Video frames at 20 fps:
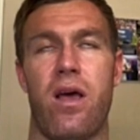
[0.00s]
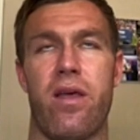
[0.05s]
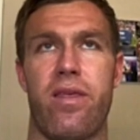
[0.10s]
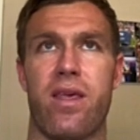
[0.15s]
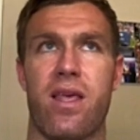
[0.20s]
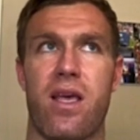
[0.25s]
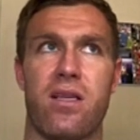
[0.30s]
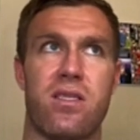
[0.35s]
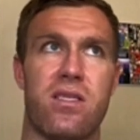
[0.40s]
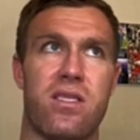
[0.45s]
I
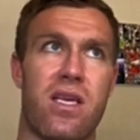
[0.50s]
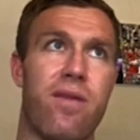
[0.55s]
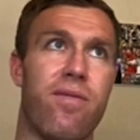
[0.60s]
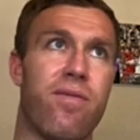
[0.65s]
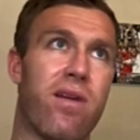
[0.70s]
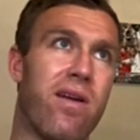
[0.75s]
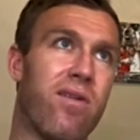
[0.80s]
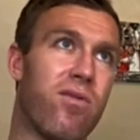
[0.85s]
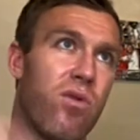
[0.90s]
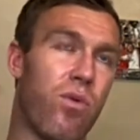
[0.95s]
think that's the same
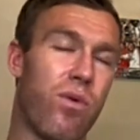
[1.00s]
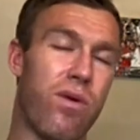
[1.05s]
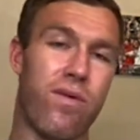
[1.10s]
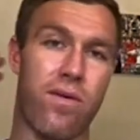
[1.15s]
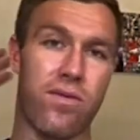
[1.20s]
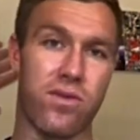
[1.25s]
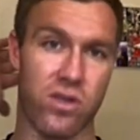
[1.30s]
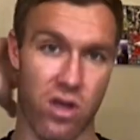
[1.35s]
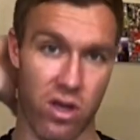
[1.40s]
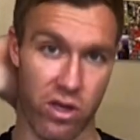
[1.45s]
for everyone. We've
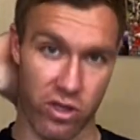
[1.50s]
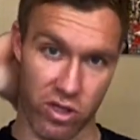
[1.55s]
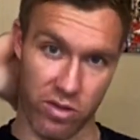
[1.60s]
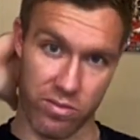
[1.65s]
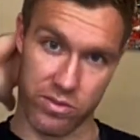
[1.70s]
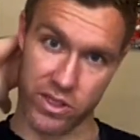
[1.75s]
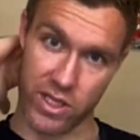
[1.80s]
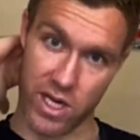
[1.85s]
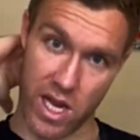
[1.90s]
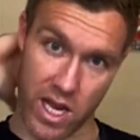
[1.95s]
always got a
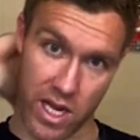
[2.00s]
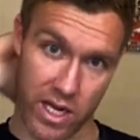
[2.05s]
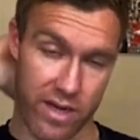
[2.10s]
group chat,